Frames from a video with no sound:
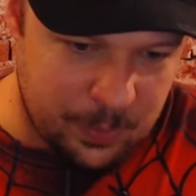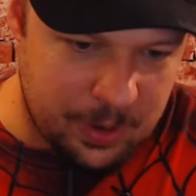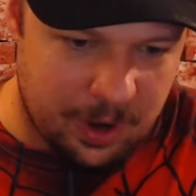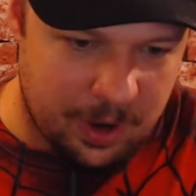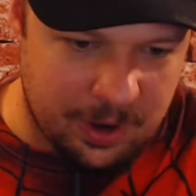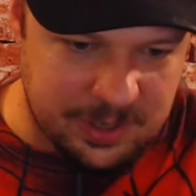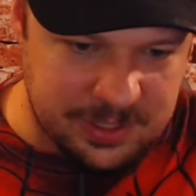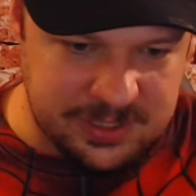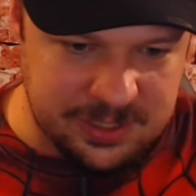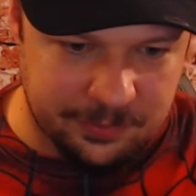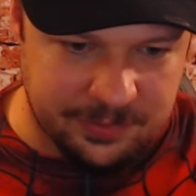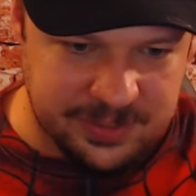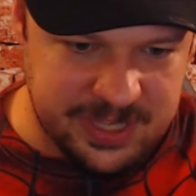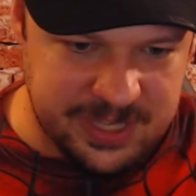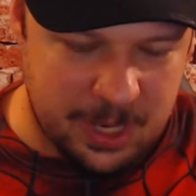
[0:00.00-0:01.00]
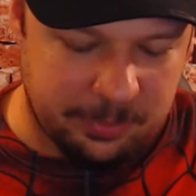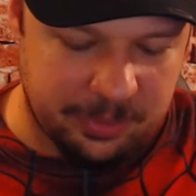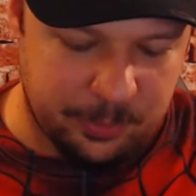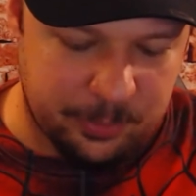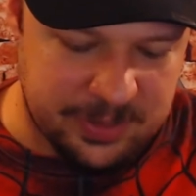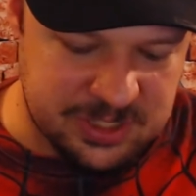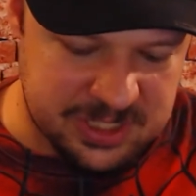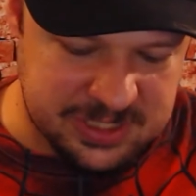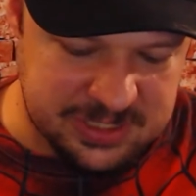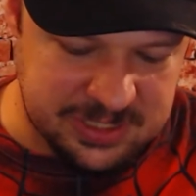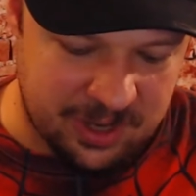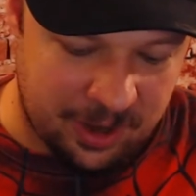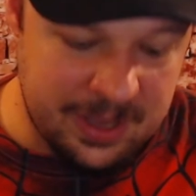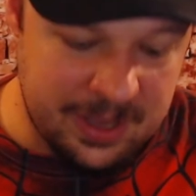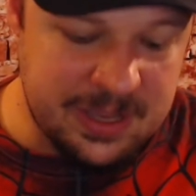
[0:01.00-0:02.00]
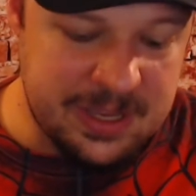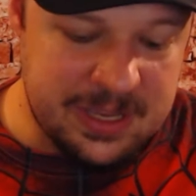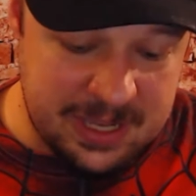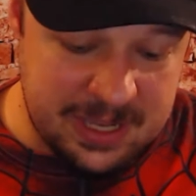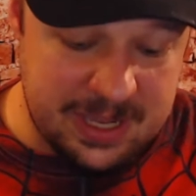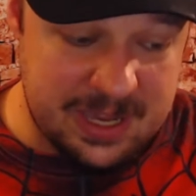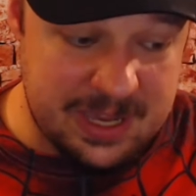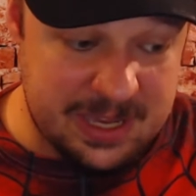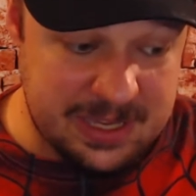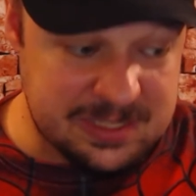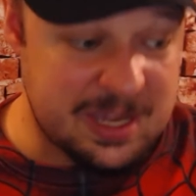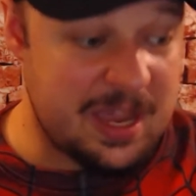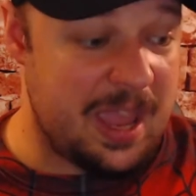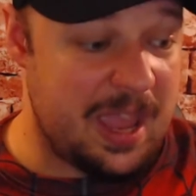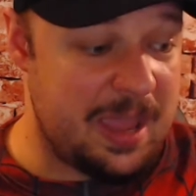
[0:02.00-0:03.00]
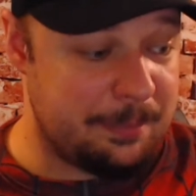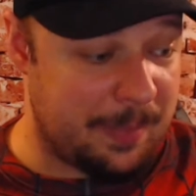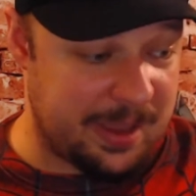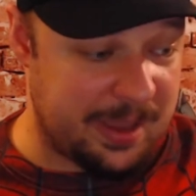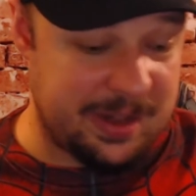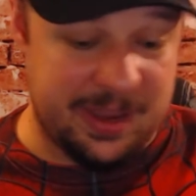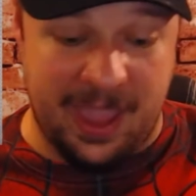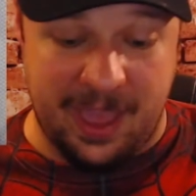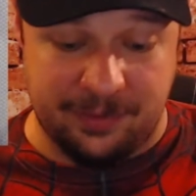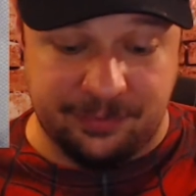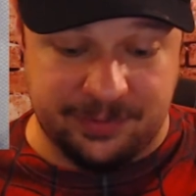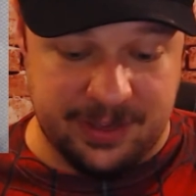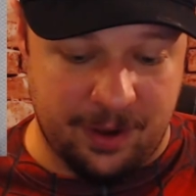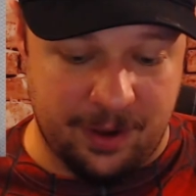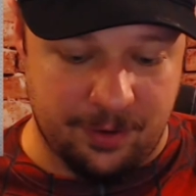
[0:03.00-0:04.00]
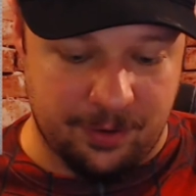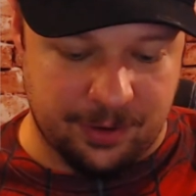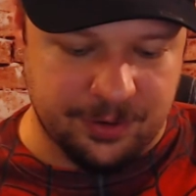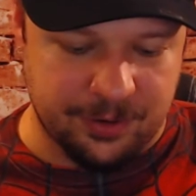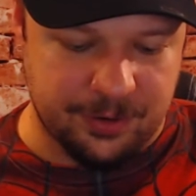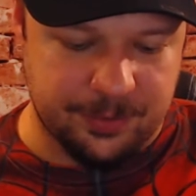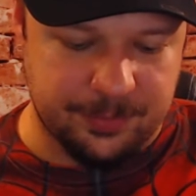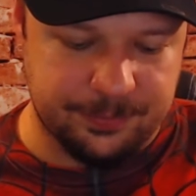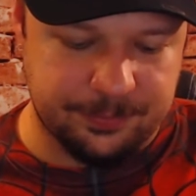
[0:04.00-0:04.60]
our Silver Sable that we just saw. He is a mighty, hefty character.